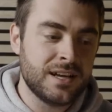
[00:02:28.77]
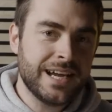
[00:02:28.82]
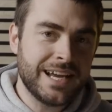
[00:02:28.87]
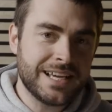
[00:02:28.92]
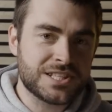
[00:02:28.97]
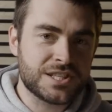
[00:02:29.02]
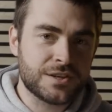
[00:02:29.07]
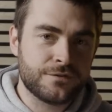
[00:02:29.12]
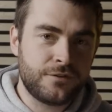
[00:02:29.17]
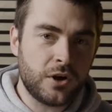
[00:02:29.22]

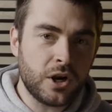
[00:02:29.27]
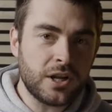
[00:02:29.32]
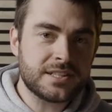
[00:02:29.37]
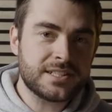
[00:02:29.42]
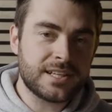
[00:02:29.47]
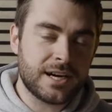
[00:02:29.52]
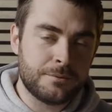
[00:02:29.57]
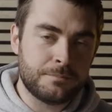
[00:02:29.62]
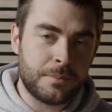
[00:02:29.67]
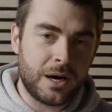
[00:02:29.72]
it's a
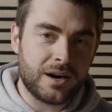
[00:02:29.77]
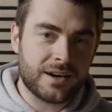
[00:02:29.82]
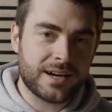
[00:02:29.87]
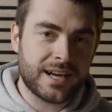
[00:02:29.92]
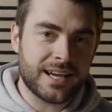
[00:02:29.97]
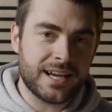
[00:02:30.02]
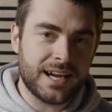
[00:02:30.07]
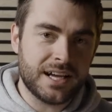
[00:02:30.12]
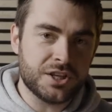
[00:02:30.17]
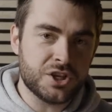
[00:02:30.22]
volatile
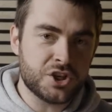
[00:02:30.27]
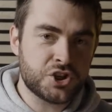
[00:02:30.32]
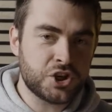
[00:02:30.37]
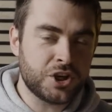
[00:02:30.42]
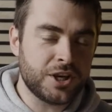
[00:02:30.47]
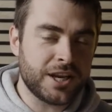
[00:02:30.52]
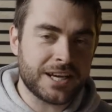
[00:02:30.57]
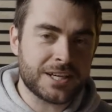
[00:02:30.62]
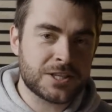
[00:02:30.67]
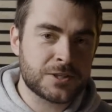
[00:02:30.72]
market and you
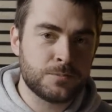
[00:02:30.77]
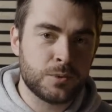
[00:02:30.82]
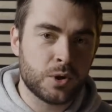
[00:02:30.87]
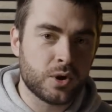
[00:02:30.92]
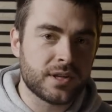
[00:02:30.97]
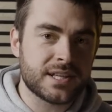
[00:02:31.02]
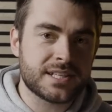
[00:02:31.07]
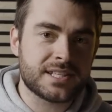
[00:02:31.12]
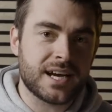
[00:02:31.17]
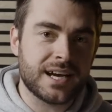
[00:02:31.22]
shouldn't
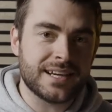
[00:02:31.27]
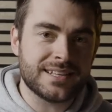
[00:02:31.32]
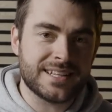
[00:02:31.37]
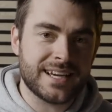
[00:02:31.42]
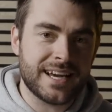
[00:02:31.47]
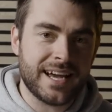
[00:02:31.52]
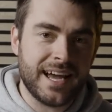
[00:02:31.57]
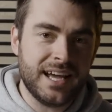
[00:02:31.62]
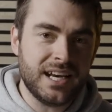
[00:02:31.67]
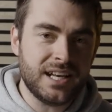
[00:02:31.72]
explore this
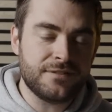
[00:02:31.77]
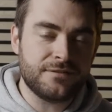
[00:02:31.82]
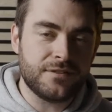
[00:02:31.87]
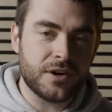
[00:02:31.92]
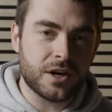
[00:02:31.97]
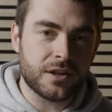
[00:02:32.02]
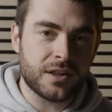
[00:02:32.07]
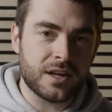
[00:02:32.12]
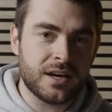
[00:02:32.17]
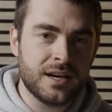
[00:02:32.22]
idea any
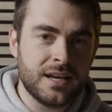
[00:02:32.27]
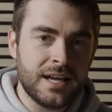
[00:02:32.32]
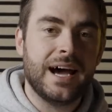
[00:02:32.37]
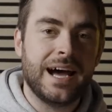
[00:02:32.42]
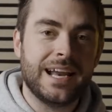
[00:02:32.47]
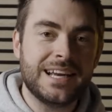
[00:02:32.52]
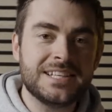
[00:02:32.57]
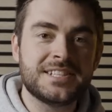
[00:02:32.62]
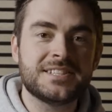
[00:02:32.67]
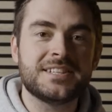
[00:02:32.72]
further,
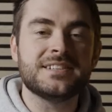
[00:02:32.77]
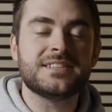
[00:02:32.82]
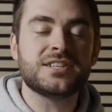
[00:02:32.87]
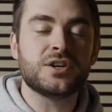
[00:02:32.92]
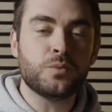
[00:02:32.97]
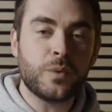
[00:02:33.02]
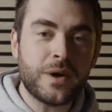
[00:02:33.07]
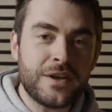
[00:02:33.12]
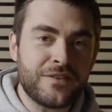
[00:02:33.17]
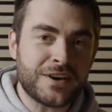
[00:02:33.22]
at least
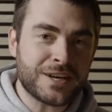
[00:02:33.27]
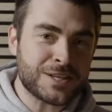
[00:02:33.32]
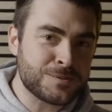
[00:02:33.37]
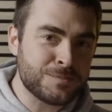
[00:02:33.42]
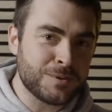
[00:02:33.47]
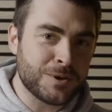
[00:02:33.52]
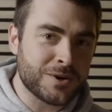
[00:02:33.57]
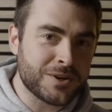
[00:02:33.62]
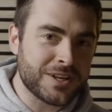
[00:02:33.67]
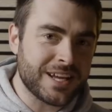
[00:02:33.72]
until we've
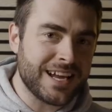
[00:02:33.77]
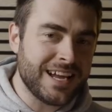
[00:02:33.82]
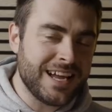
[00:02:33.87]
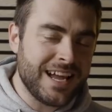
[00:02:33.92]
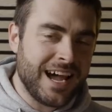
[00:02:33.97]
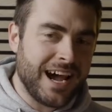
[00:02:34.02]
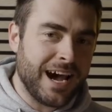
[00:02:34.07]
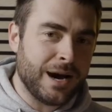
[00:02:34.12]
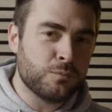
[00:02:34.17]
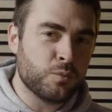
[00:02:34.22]
explored it
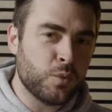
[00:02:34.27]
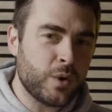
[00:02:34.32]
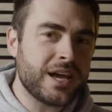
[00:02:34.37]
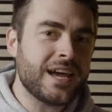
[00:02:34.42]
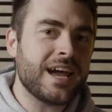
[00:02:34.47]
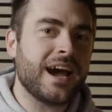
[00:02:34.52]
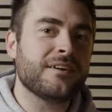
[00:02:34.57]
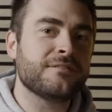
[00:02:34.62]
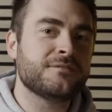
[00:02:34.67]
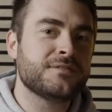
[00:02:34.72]
and we
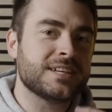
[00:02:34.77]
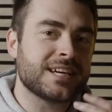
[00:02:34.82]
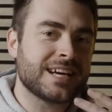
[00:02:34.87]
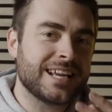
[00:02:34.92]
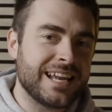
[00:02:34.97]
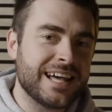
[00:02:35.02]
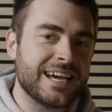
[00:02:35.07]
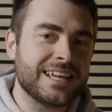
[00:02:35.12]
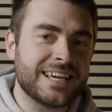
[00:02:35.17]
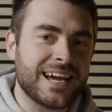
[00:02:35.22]
have
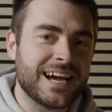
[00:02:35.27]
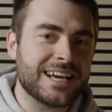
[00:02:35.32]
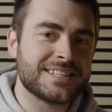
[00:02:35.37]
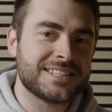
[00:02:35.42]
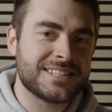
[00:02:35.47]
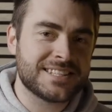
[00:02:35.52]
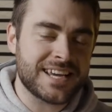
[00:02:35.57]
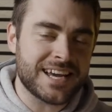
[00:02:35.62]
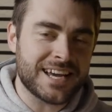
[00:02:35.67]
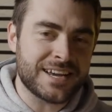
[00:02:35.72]
declared it as
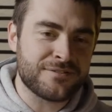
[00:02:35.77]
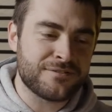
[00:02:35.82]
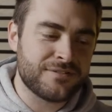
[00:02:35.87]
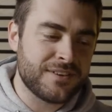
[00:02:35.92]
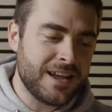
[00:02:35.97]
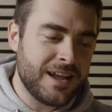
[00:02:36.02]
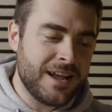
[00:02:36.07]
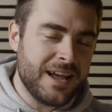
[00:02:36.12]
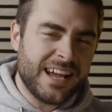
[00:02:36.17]
safe.